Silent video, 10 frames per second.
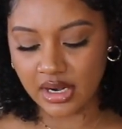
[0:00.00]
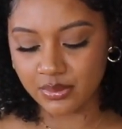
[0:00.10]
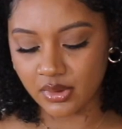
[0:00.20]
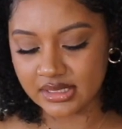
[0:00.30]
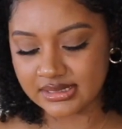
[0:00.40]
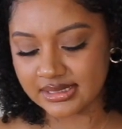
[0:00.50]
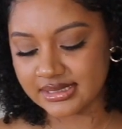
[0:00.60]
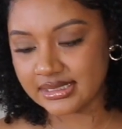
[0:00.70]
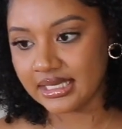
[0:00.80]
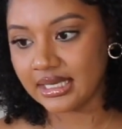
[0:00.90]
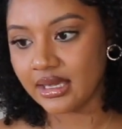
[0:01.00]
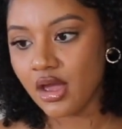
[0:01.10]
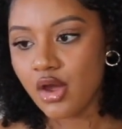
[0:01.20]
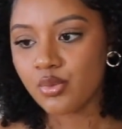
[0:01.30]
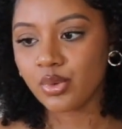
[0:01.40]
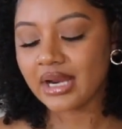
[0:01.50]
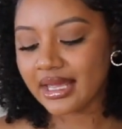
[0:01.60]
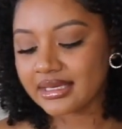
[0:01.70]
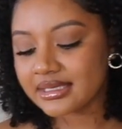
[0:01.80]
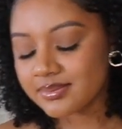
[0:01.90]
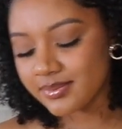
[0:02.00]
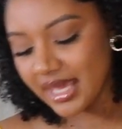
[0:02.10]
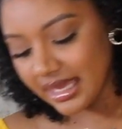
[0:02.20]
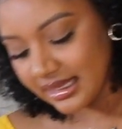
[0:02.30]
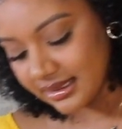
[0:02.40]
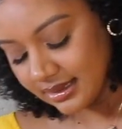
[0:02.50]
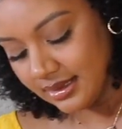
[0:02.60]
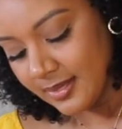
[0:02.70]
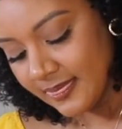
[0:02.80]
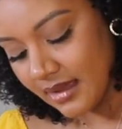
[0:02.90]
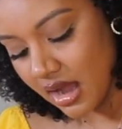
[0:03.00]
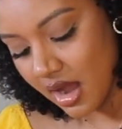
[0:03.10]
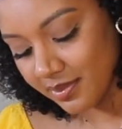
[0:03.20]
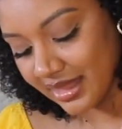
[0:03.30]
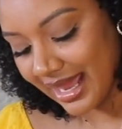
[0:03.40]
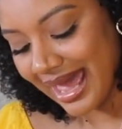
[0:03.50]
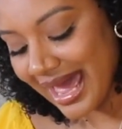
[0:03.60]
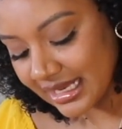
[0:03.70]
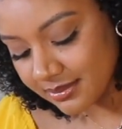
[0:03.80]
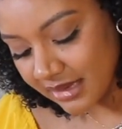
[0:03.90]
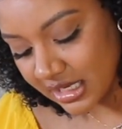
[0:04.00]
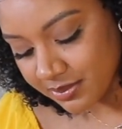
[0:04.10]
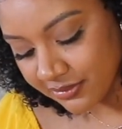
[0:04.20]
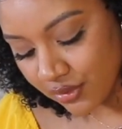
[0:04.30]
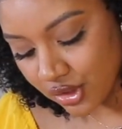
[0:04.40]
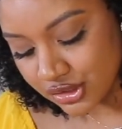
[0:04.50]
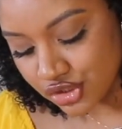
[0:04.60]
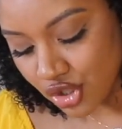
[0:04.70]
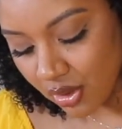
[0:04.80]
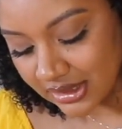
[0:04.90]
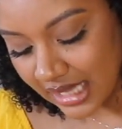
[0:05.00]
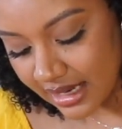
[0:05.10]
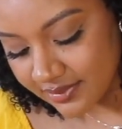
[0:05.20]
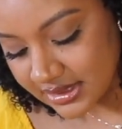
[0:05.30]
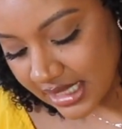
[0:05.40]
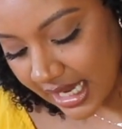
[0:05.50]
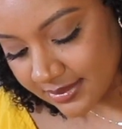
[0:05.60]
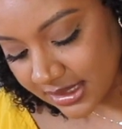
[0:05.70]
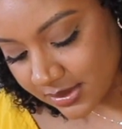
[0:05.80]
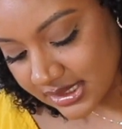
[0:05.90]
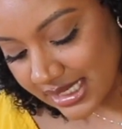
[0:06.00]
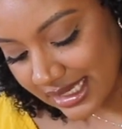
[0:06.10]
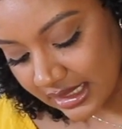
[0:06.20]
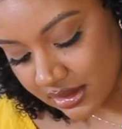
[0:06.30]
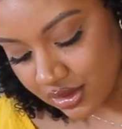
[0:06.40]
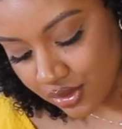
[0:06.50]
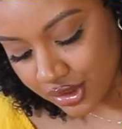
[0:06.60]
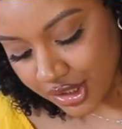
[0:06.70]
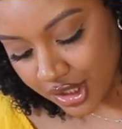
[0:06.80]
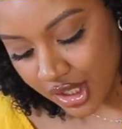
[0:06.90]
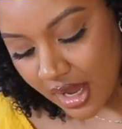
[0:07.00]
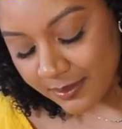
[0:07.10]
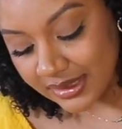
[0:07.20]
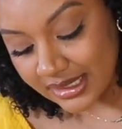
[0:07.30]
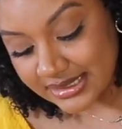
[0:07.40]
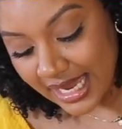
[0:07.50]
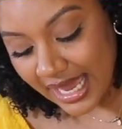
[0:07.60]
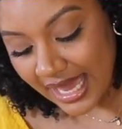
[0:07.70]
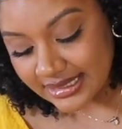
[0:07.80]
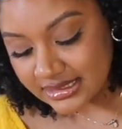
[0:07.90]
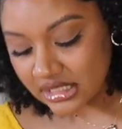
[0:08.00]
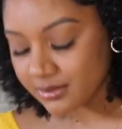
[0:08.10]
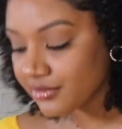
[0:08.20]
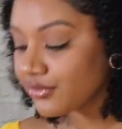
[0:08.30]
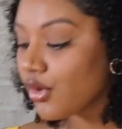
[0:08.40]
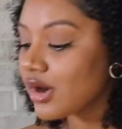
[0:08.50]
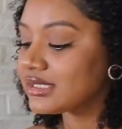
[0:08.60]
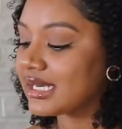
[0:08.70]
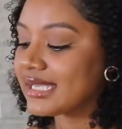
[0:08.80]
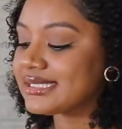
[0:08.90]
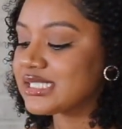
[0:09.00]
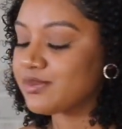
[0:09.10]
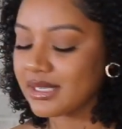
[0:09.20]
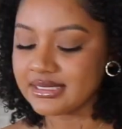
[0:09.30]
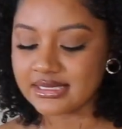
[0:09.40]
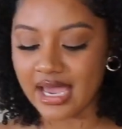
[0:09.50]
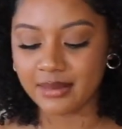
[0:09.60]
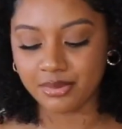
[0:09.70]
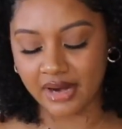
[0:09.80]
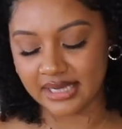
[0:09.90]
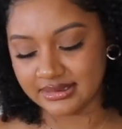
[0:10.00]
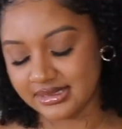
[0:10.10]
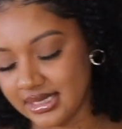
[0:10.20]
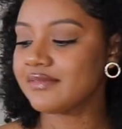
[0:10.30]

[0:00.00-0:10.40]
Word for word: I wanted to see what I could make that I hadn't made before. So a lot of the times I was taking the order because I hadn't done it before, and I'd spend time practicing.